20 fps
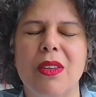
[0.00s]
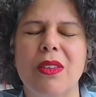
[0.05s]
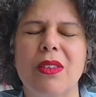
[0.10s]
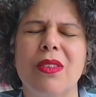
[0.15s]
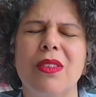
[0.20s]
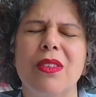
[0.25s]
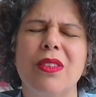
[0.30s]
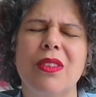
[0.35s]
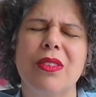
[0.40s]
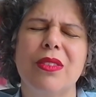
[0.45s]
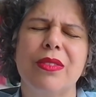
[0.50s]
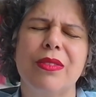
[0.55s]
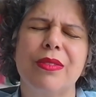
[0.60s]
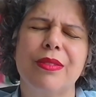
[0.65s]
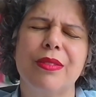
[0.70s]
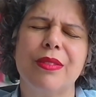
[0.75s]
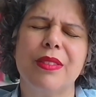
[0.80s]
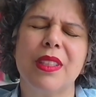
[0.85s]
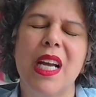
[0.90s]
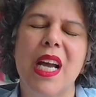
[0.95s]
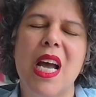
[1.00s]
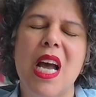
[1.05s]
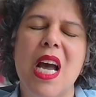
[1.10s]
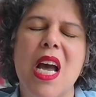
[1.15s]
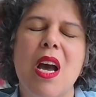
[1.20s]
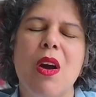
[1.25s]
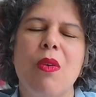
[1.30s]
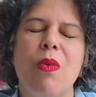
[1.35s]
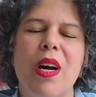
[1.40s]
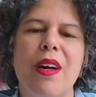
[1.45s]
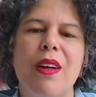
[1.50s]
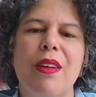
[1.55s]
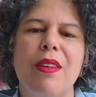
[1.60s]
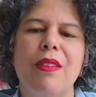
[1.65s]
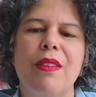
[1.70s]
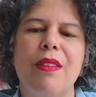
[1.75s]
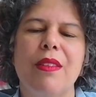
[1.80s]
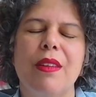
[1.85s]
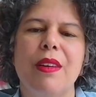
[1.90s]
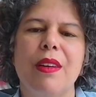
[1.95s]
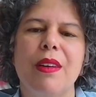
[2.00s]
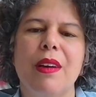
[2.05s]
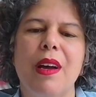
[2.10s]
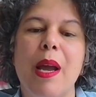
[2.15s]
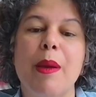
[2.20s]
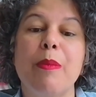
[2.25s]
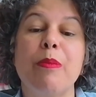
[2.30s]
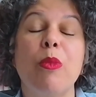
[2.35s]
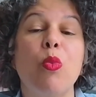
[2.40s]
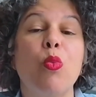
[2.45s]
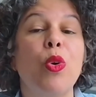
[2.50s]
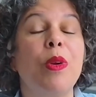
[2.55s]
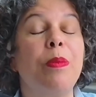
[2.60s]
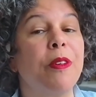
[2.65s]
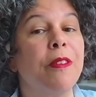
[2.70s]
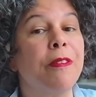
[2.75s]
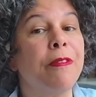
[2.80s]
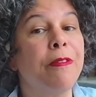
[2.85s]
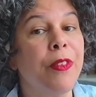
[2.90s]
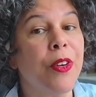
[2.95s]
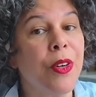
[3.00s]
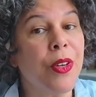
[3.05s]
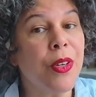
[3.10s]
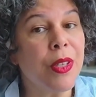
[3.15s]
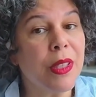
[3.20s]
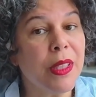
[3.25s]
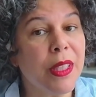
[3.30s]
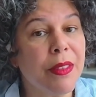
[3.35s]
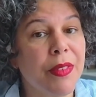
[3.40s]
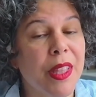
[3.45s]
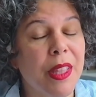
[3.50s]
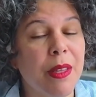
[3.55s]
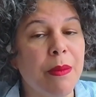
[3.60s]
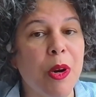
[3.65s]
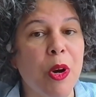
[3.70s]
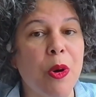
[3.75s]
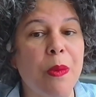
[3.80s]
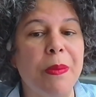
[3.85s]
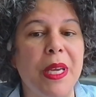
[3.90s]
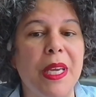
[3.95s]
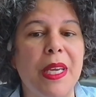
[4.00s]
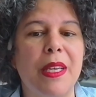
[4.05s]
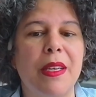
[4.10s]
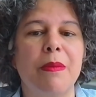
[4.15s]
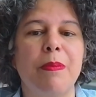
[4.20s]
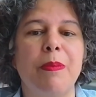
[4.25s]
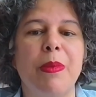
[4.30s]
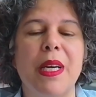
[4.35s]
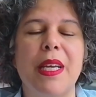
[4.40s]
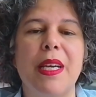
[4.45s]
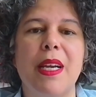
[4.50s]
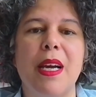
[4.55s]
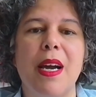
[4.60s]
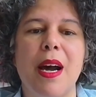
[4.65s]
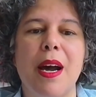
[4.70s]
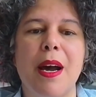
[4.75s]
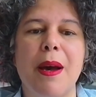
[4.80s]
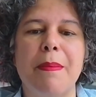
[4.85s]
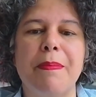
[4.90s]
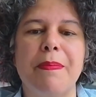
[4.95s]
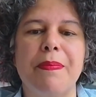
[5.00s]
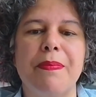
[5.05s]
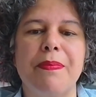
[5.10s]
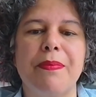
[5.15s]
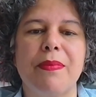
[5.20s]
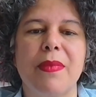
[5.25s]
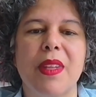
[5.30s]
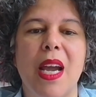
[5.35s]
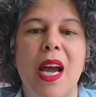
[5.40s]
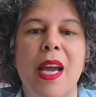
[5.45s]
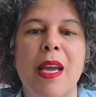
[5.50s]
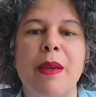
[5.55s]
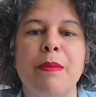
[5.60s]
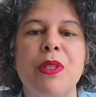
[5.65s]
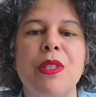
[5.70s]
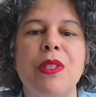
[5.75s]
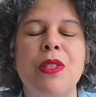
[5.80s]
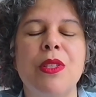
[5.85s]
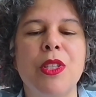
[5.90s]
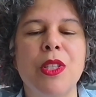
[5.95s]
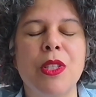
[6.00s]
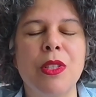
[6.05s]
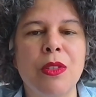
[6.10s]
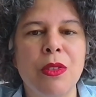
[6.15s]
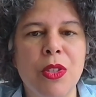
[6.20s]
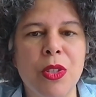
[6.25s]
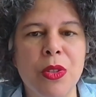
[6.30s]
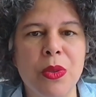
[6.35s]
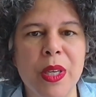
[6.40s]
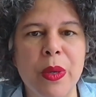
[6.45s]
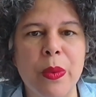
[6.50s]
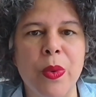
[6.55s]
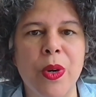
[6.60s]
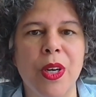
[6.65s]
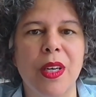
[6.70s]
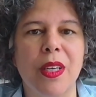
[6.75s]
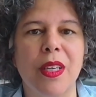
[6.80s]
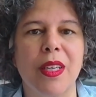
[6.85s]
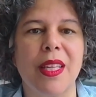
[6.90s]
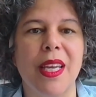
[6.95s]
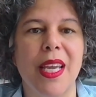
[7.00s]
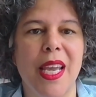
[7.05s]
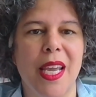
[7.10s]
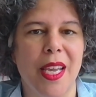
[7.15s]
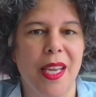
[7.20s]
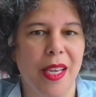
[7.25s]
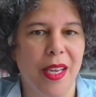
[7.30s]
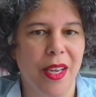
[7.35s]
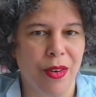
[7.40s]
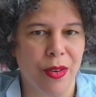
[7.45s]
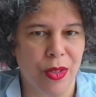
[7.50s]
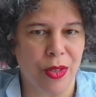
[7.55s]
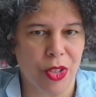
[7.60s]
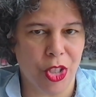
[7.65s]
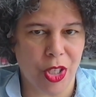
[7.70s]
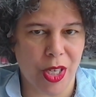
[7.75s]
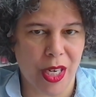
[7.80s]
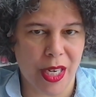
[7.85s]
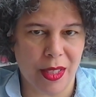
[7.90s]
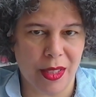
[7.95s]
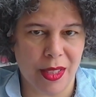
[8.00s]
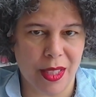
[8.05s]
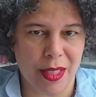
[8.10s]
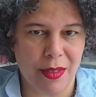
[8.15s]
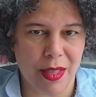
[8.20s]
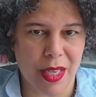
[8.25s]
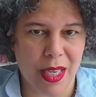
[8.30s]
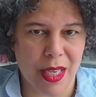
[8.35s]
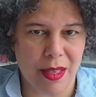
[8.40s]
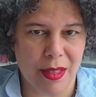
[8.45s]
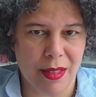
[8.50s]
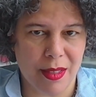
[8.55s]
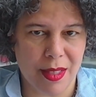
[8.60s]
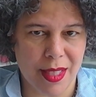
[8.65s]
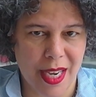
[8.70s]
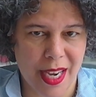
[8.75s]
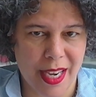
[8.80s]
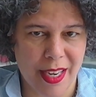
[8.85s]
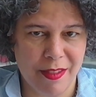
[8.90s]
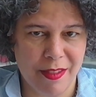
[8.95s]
Oh, well, I would prefer to live in the moment, but I am still doing work on the 8-year-old child inside